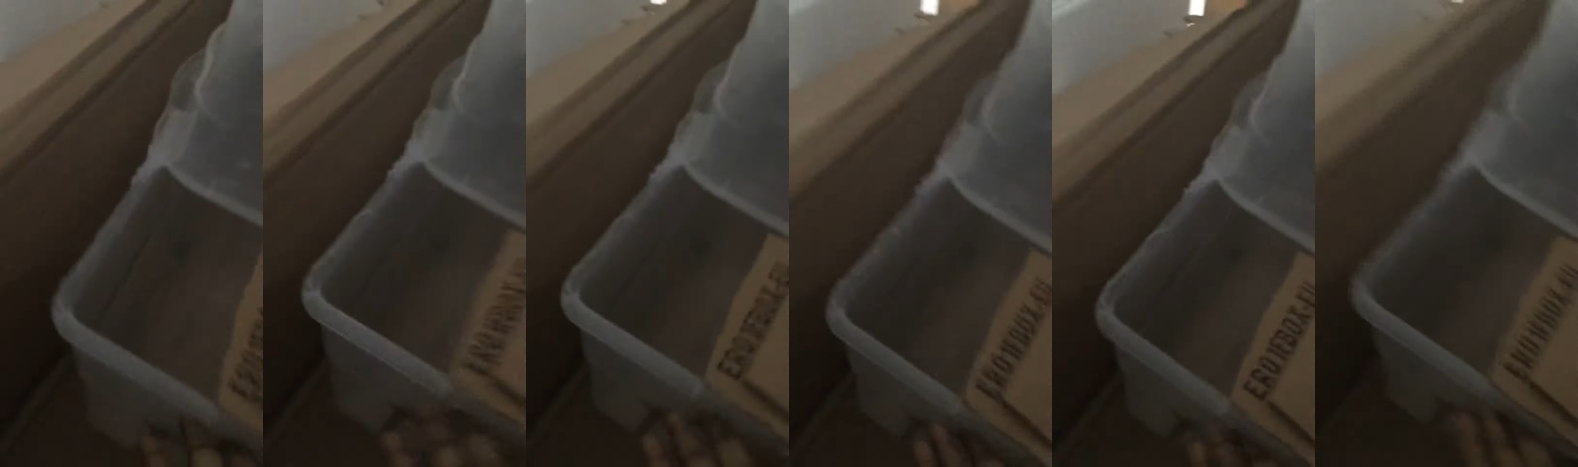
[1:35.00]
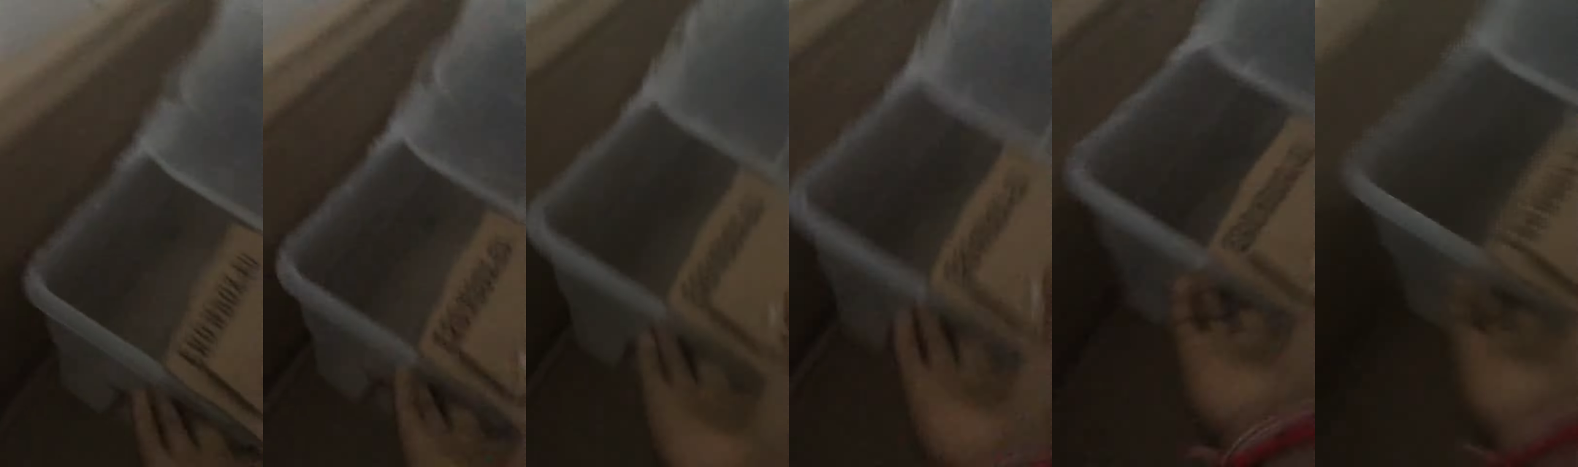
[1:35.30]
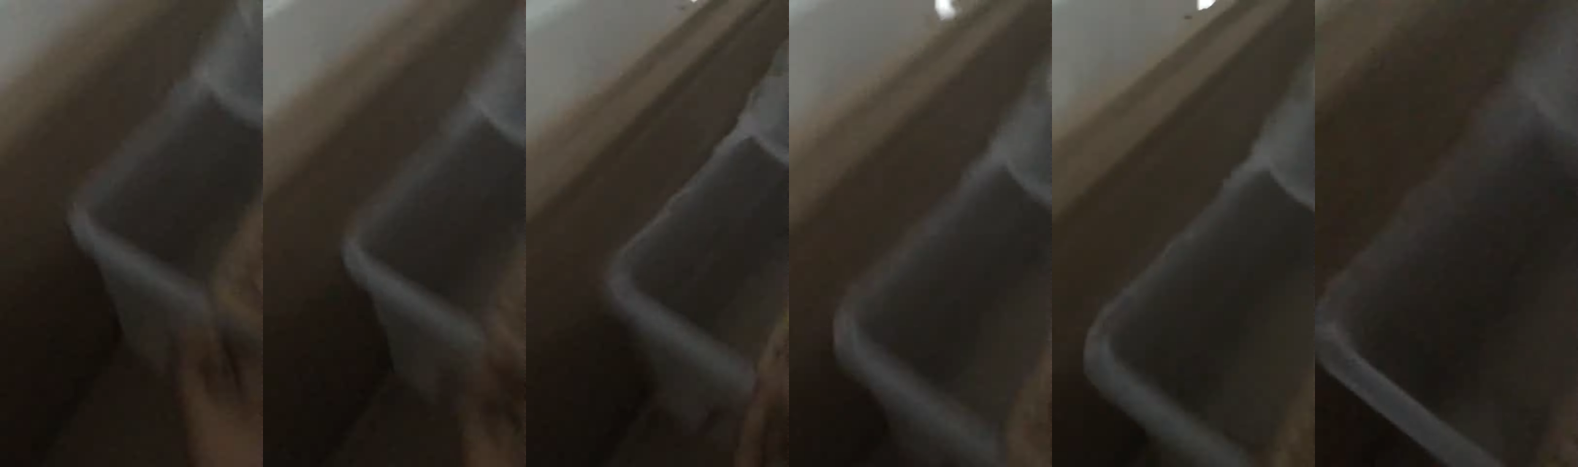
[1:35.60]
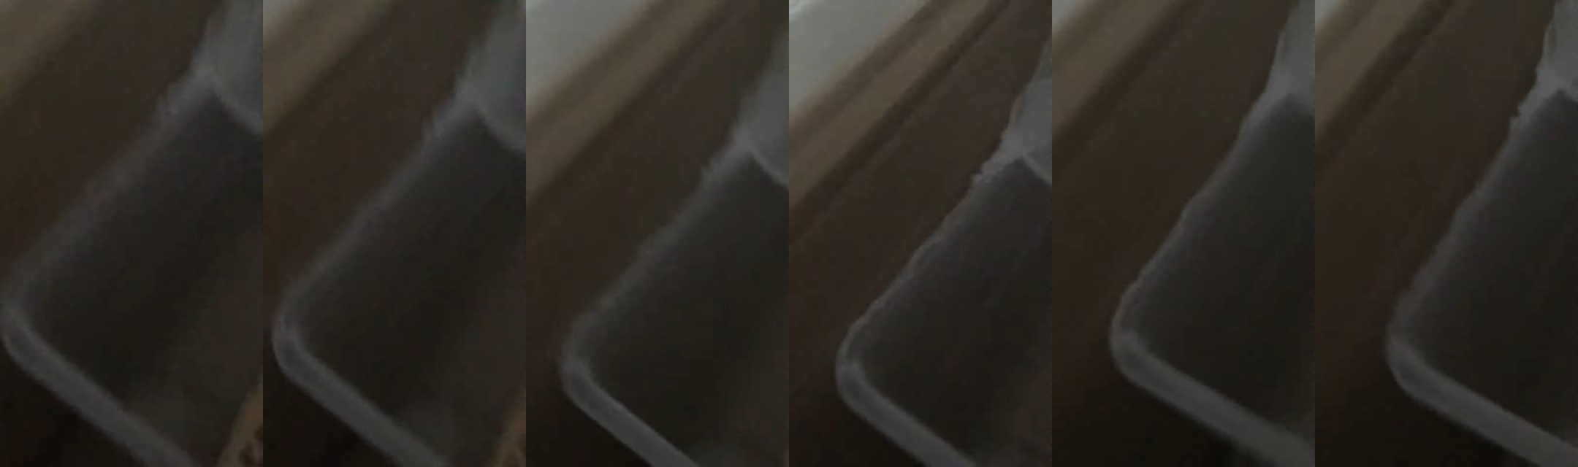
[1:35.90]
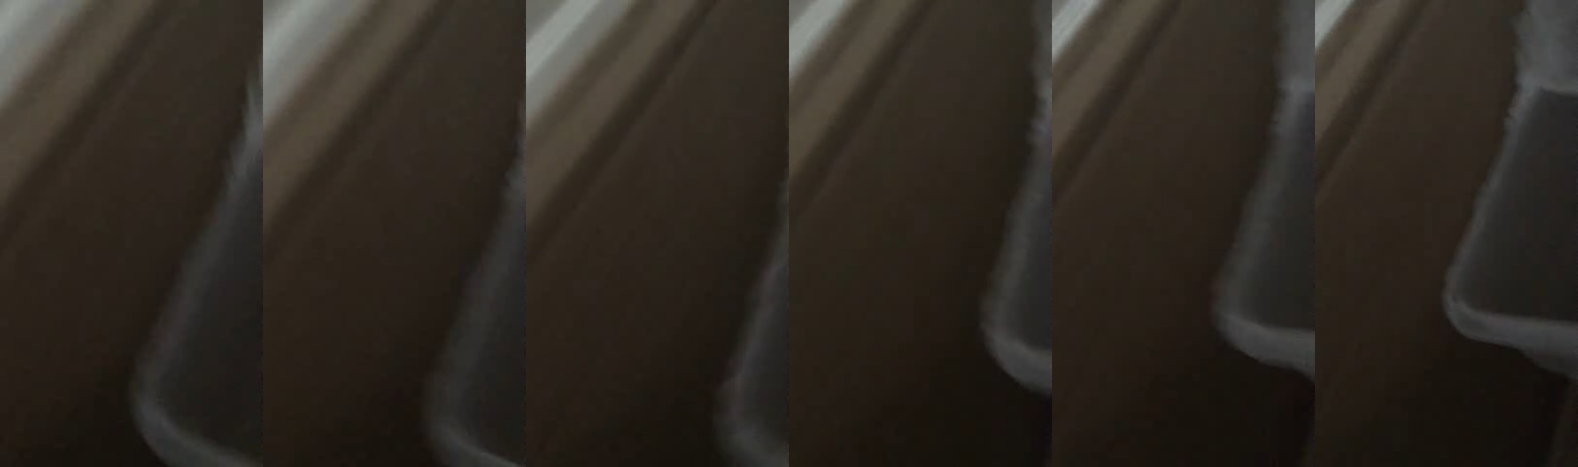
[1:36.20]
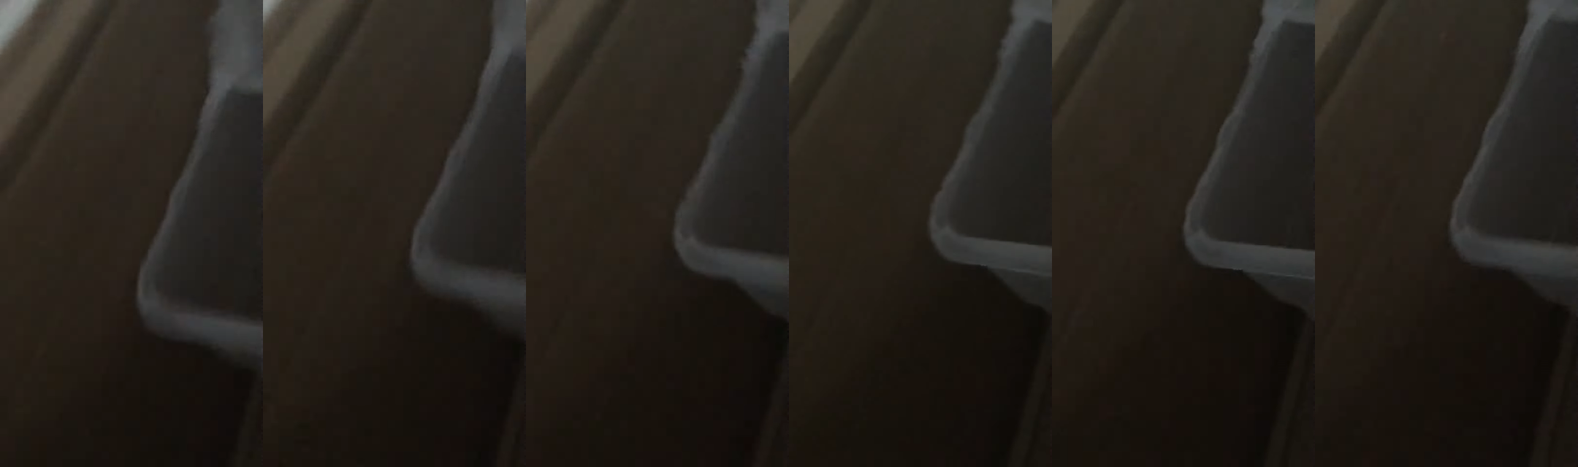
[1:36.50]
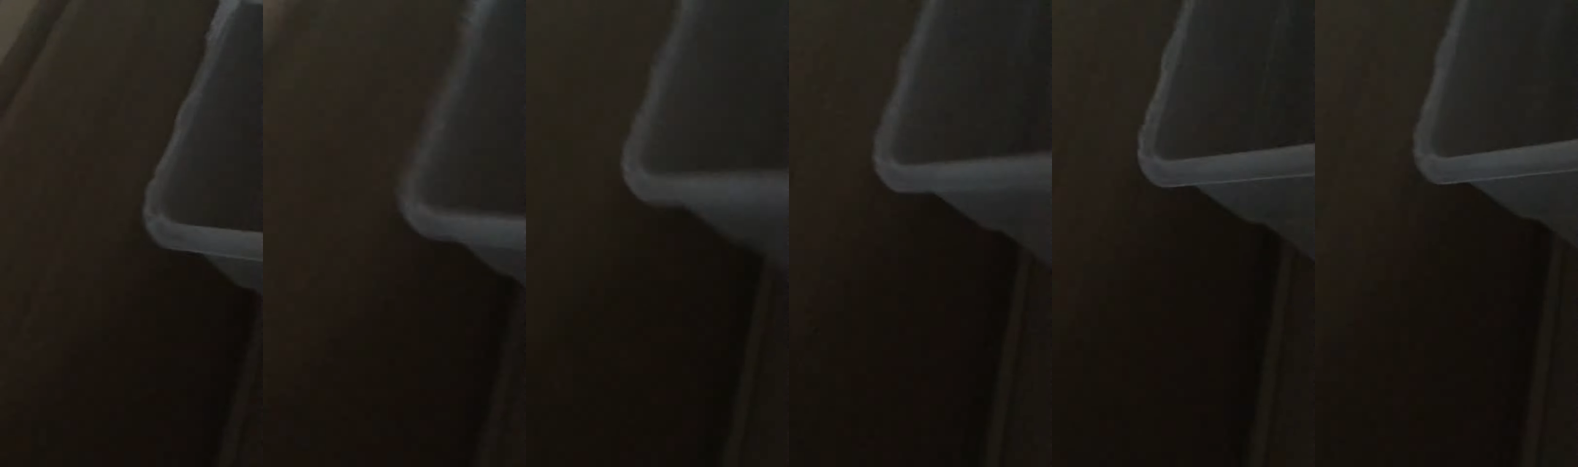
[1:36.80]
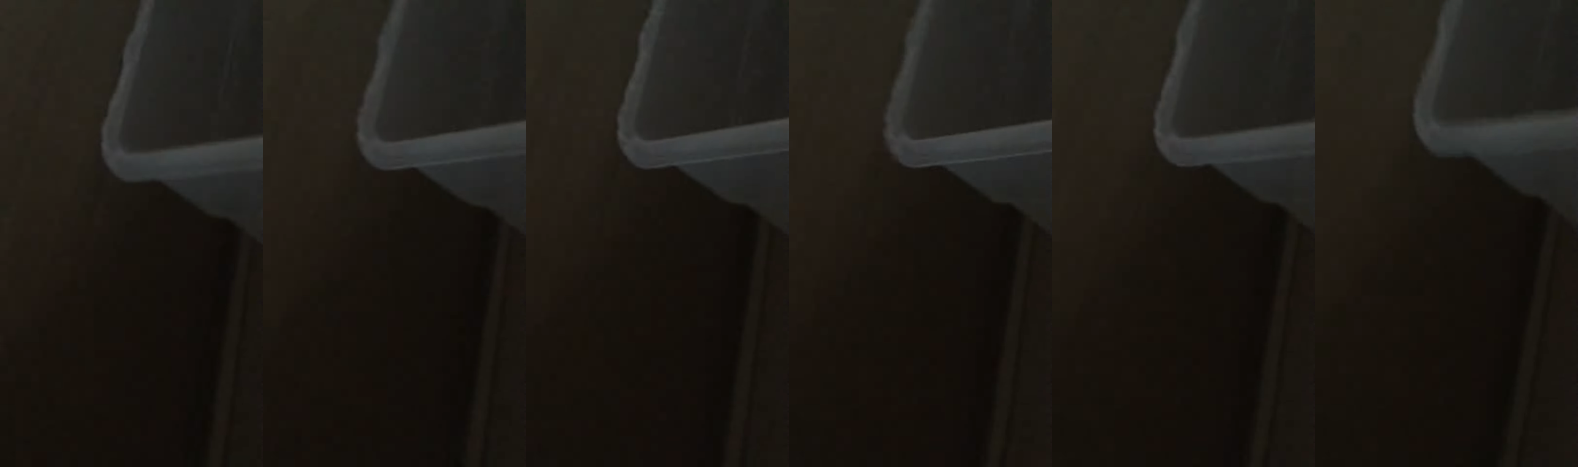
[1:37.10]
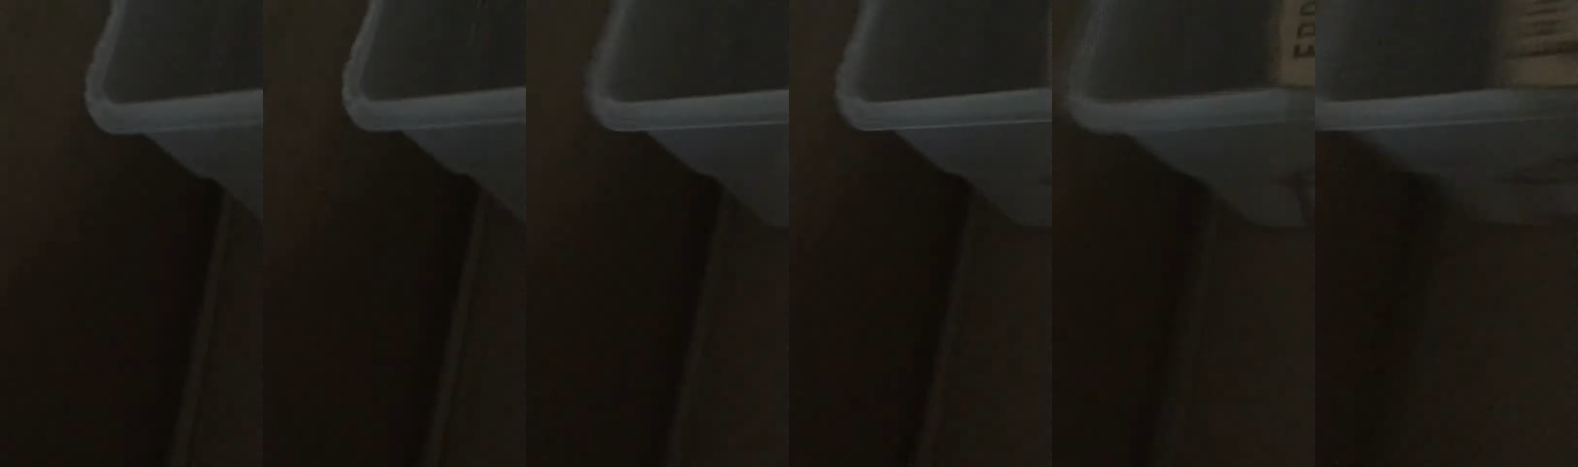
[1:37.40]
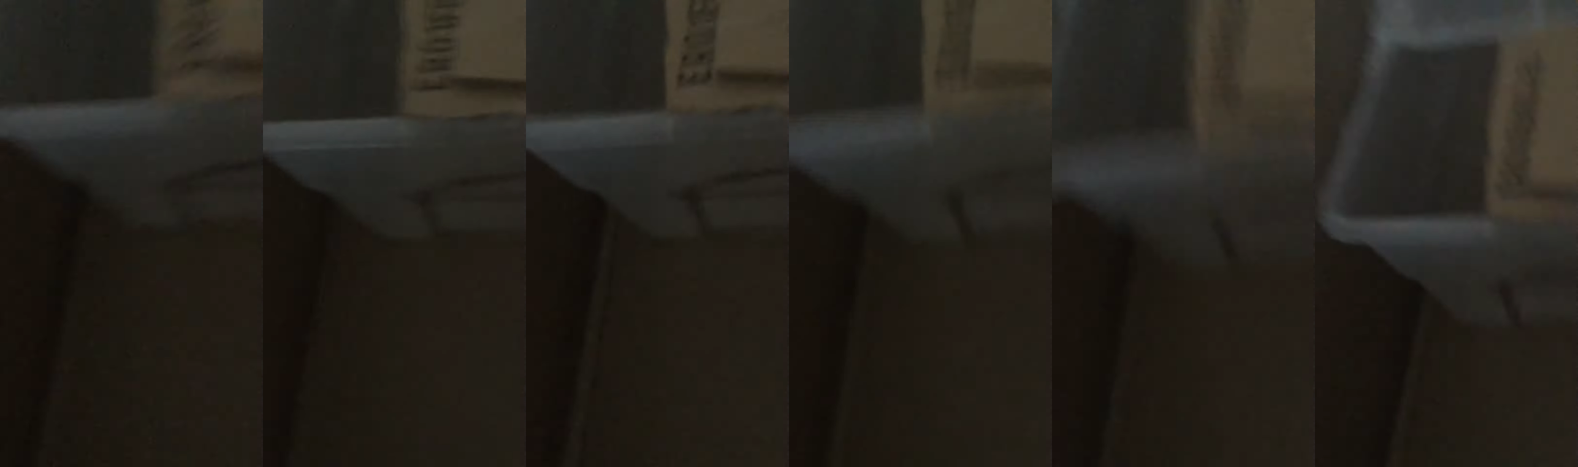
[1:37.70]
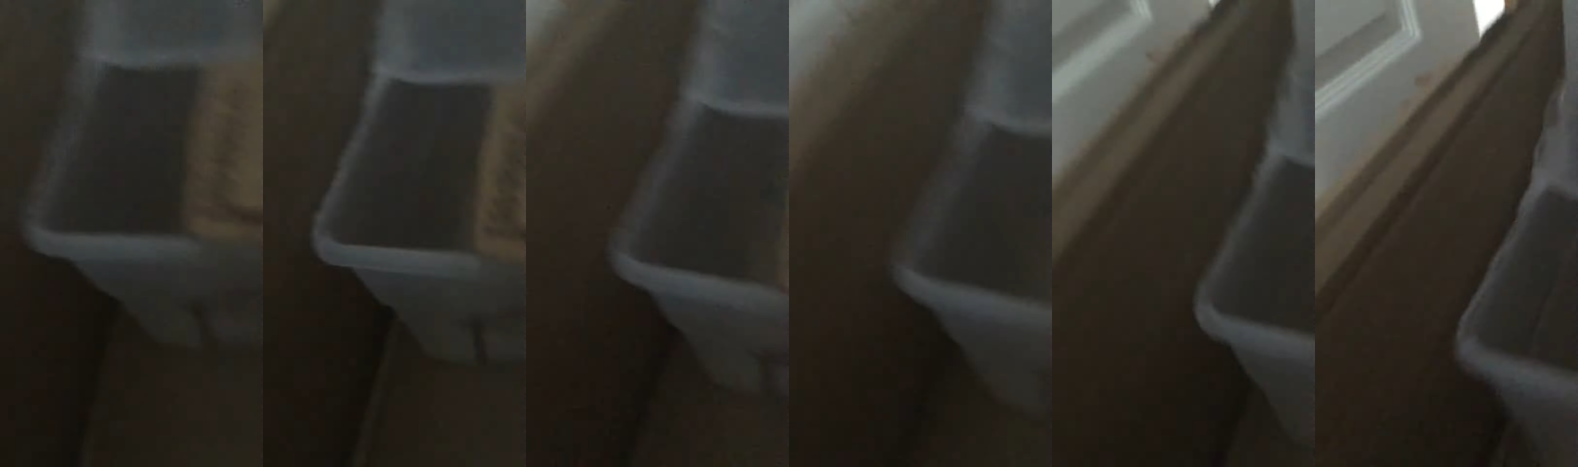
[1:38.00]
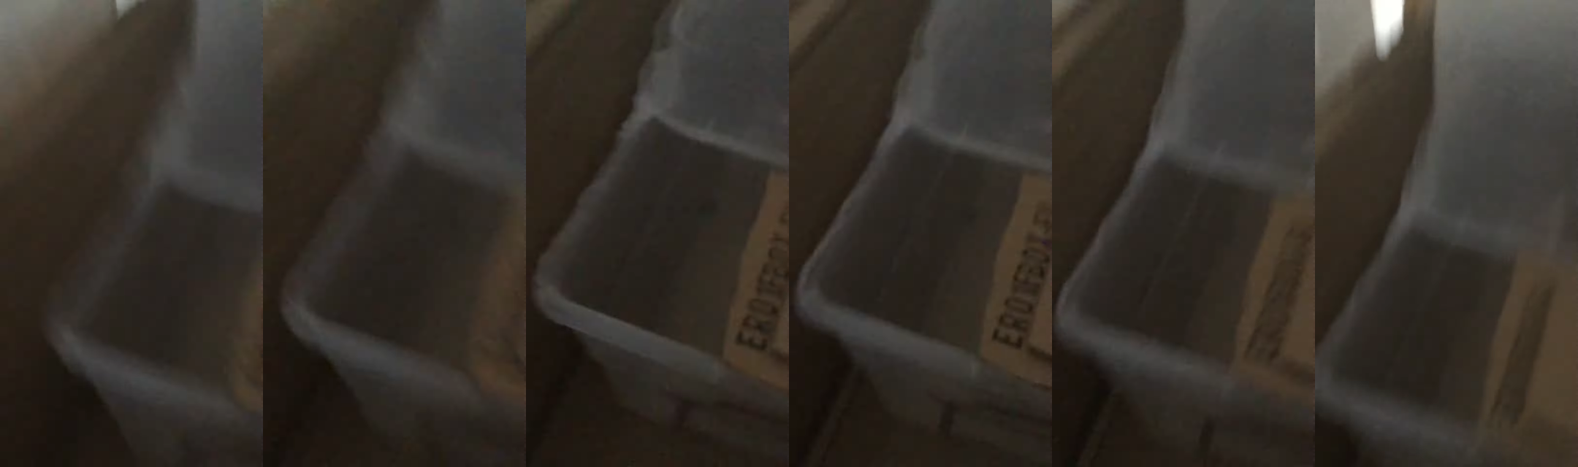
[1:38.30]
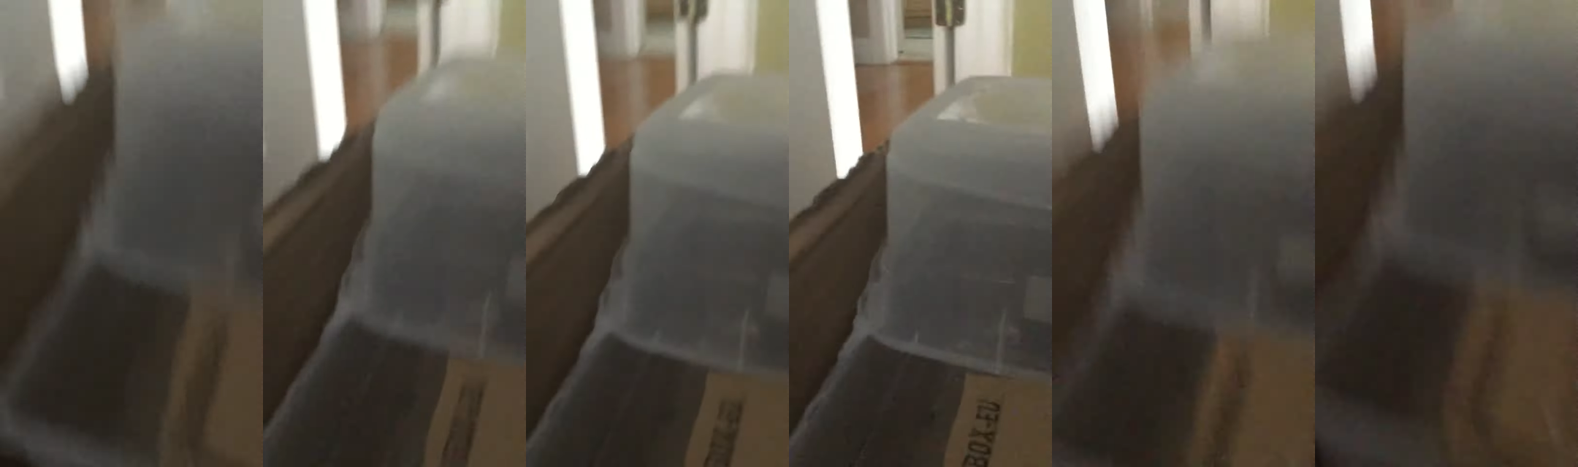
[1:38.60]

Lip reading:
[unreadable: no face in view]